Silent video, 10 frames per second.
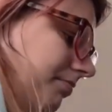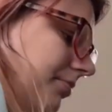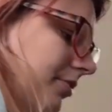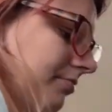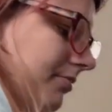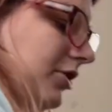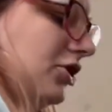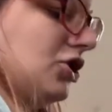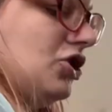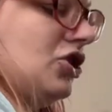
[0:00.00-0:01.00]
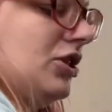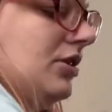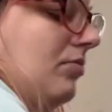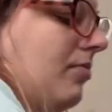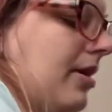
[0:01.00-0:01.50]
Put my shit
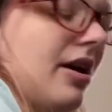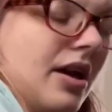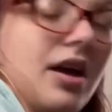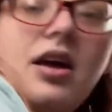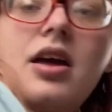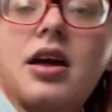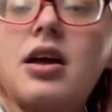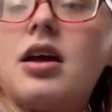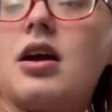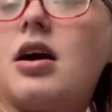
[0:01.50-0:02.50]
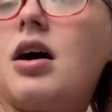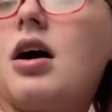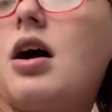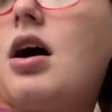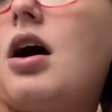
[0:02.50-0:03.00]
away.
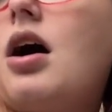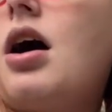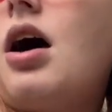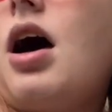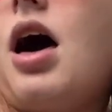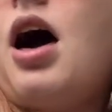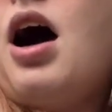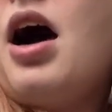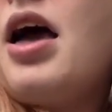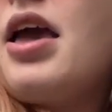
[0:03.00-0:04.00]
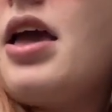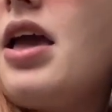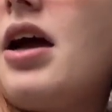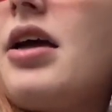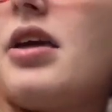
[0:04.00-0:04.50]
Ay,
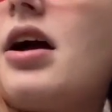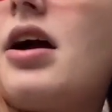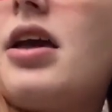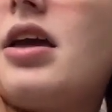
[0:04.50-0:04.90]
ay, ay.